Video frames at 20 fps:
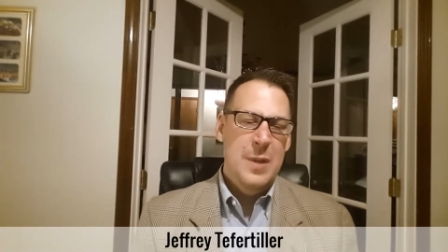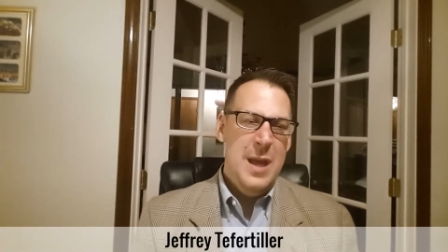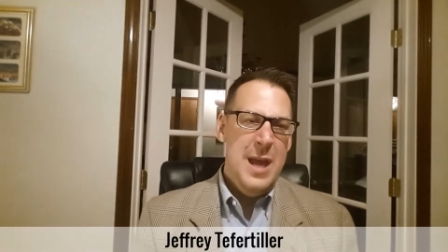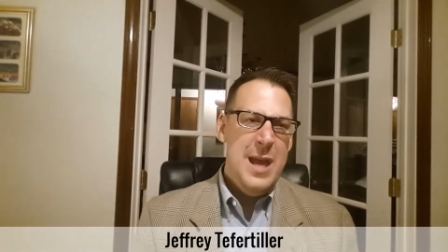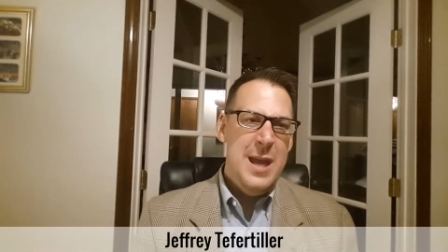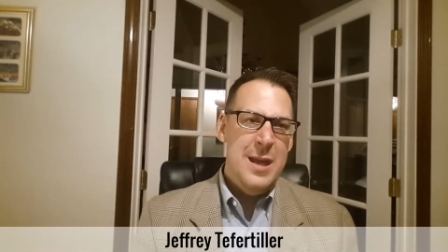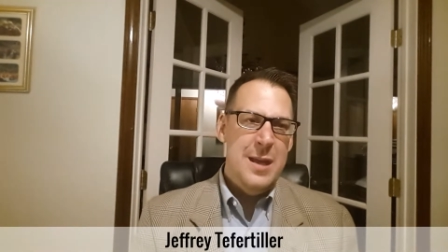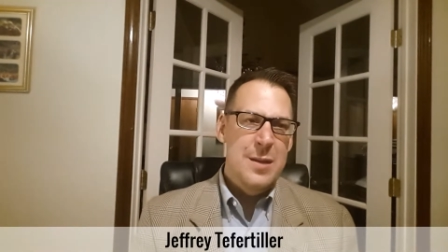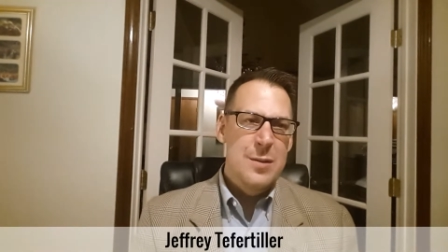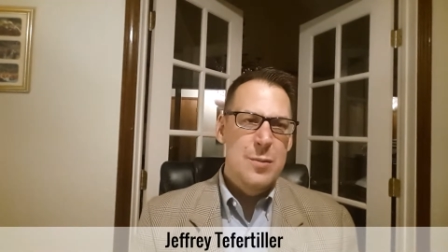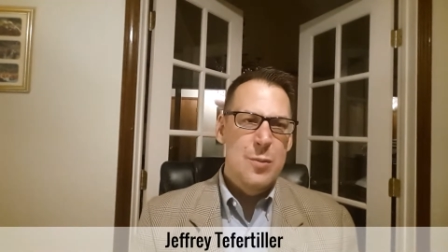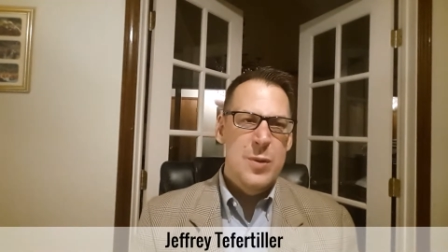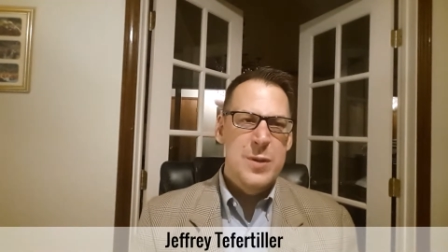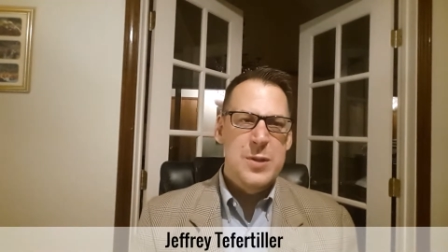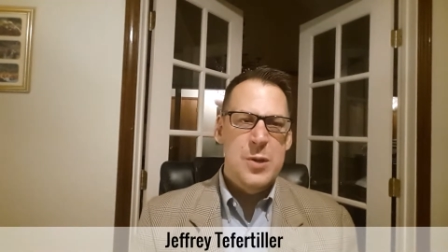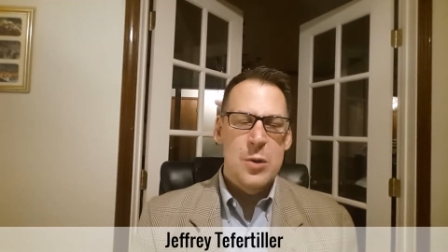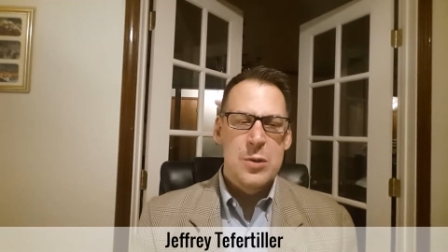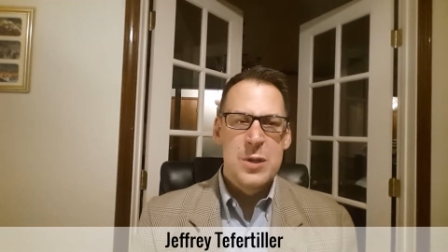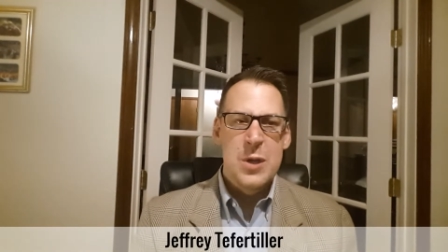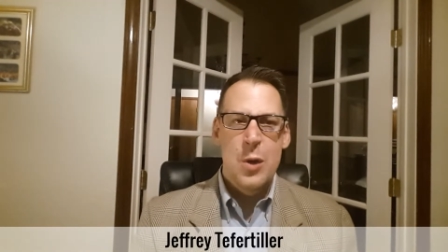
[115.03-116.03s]
hey,
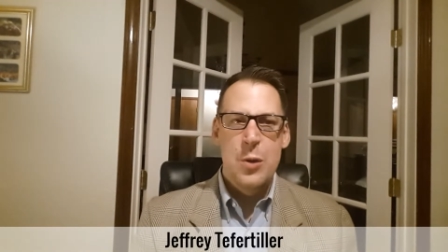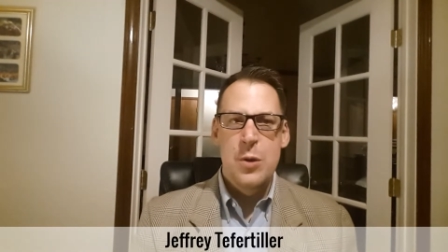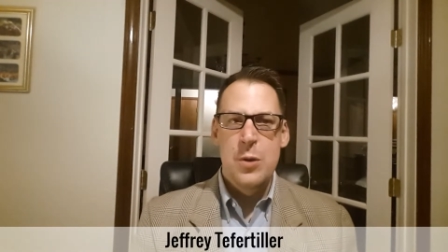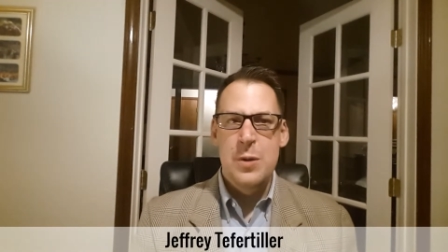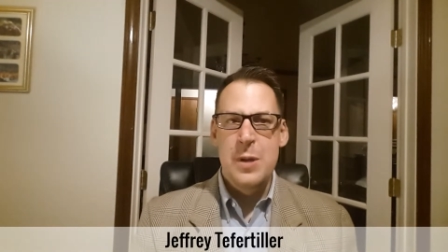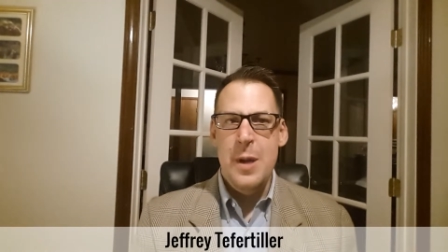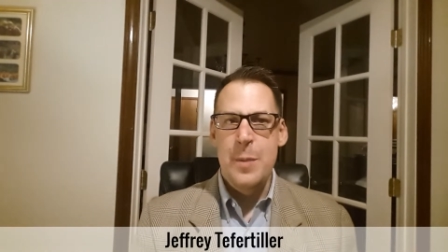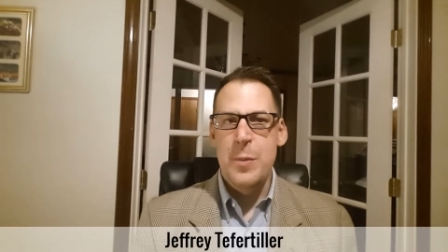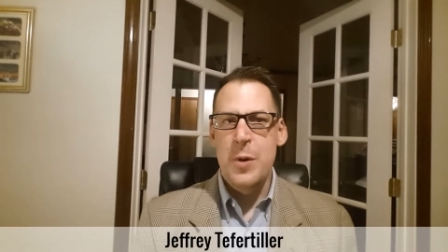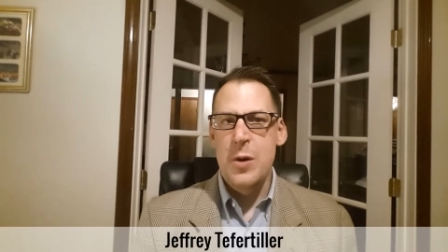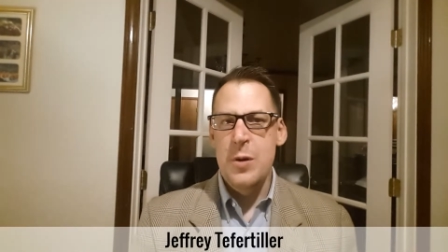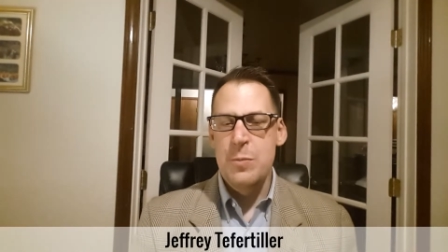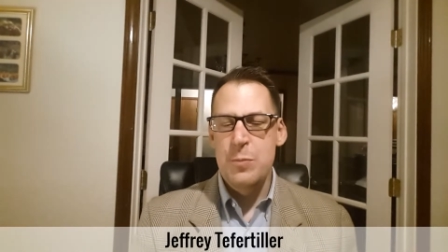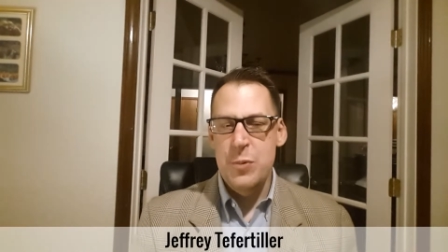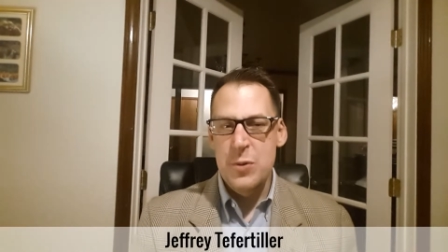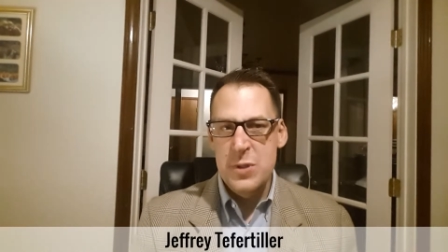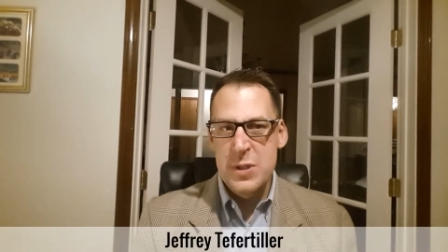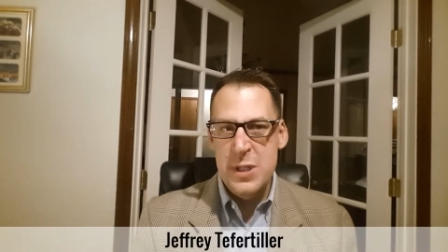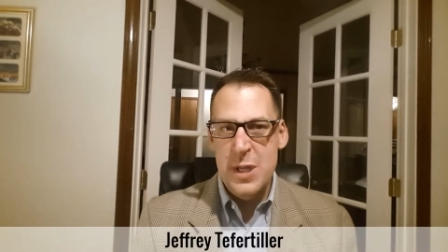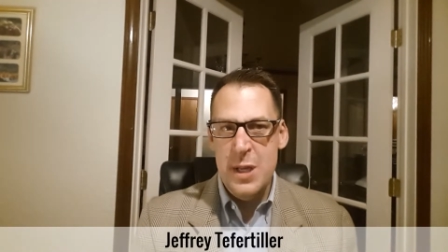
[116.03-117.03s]
what's our total number and
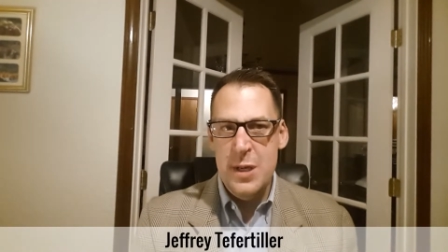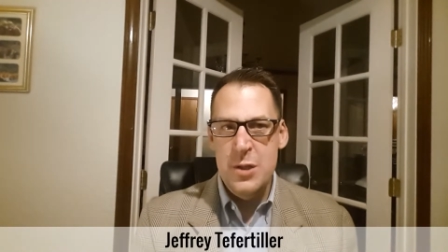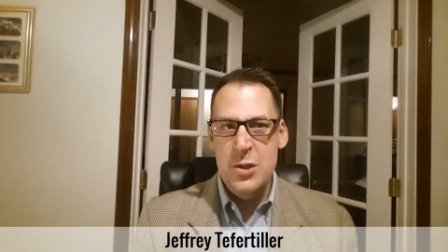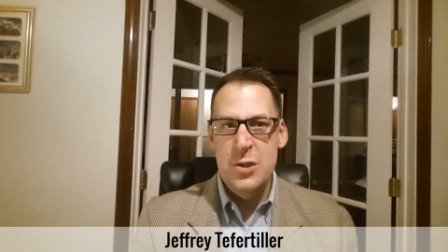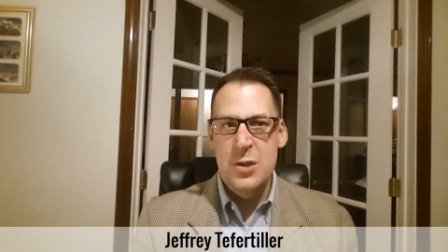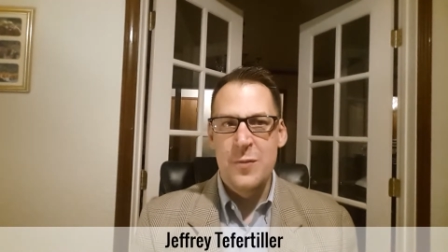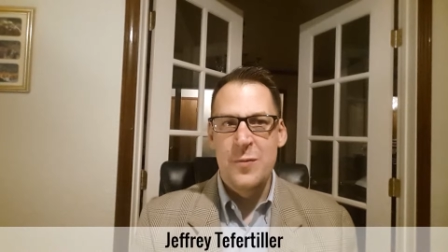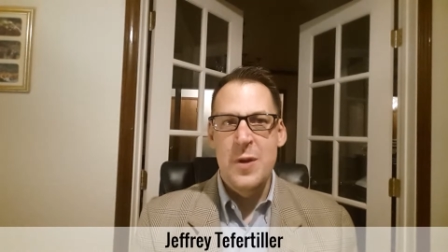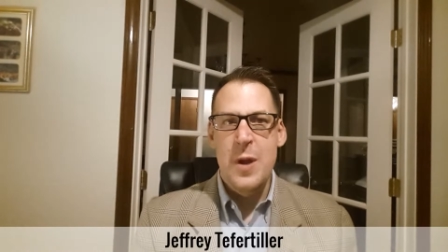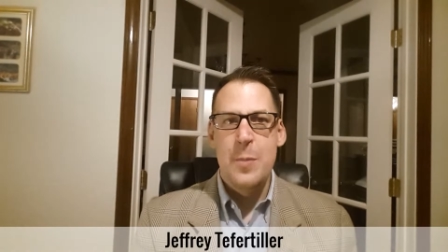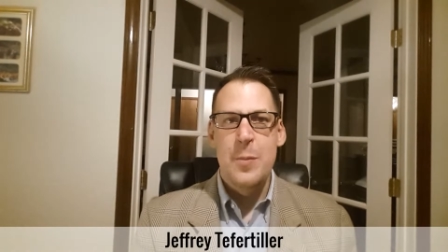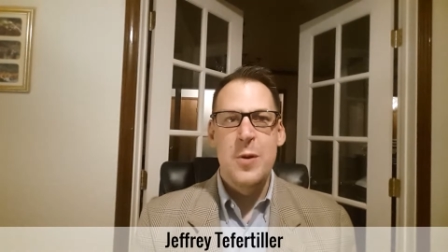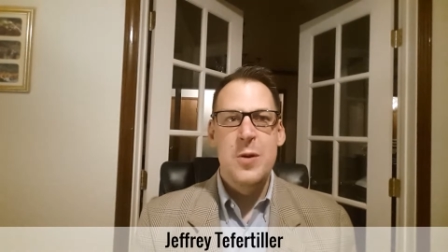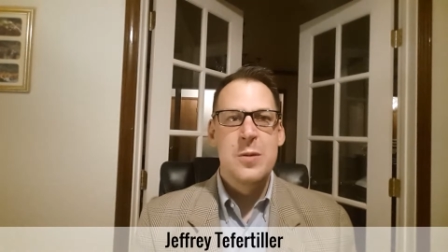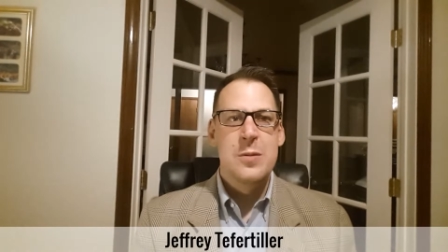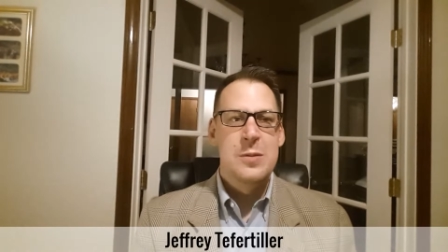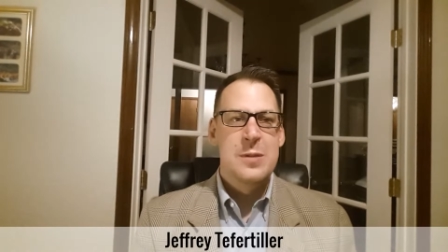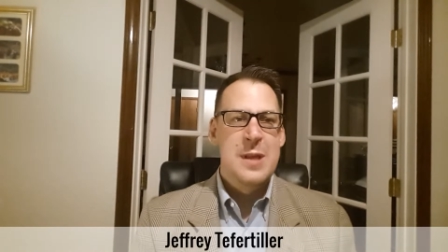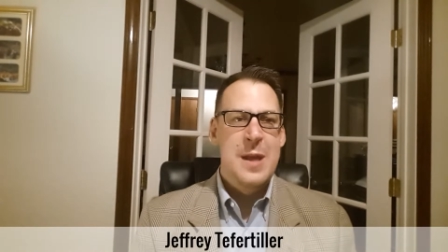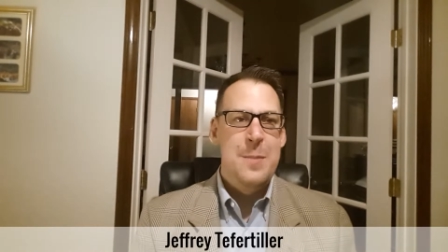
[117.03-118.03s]
percentage of
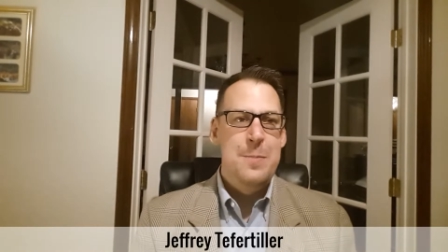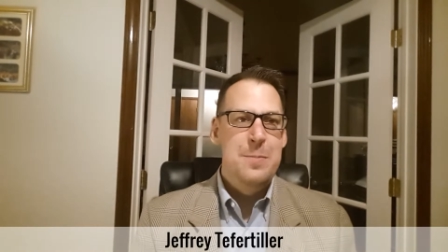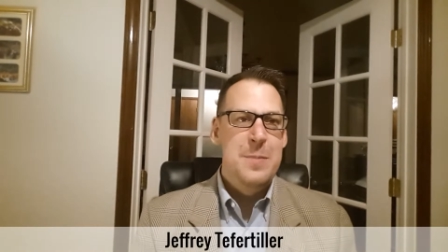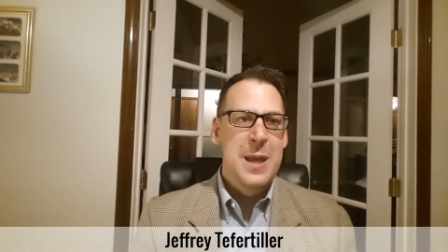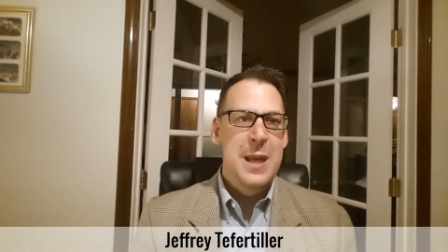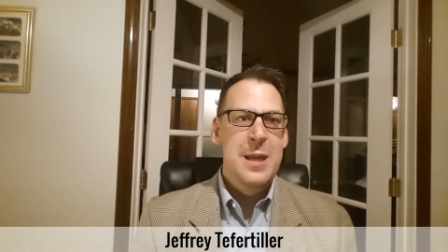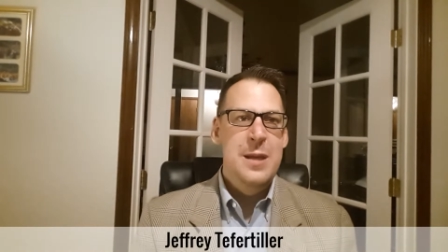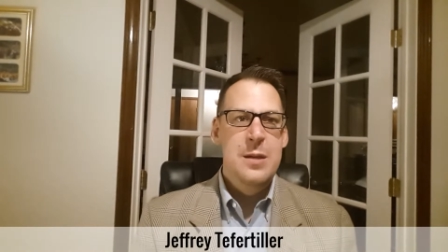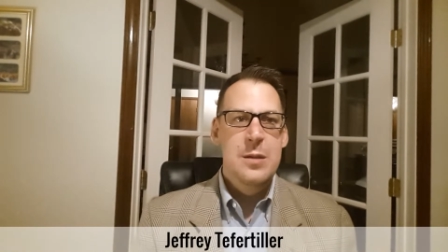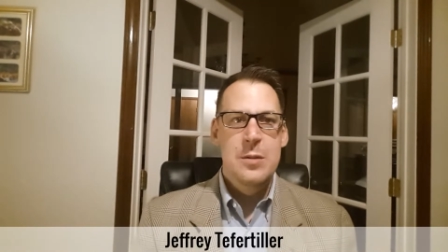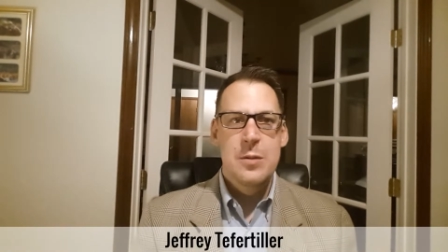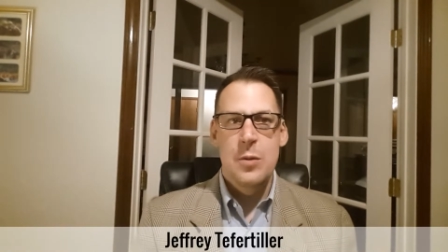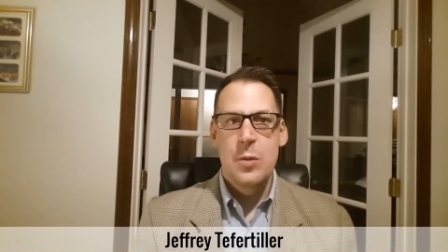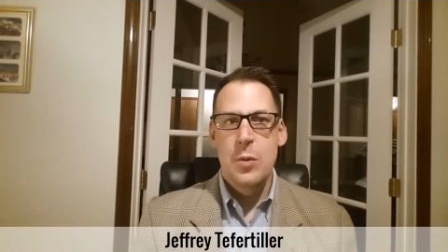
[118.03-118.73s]
number that meet